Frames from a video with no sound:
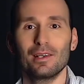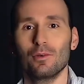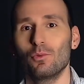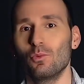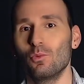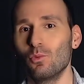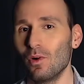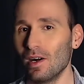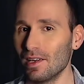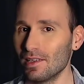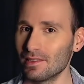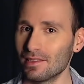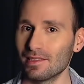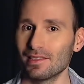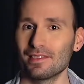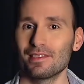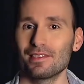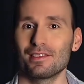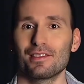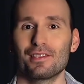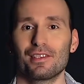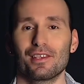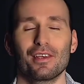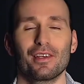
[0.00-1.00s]
1,
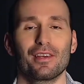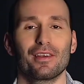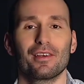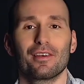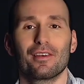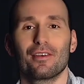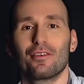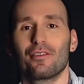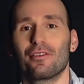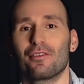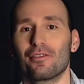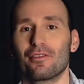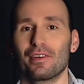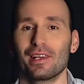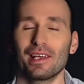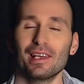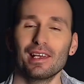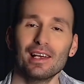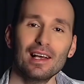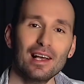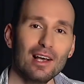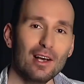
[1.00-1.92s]
2, 3,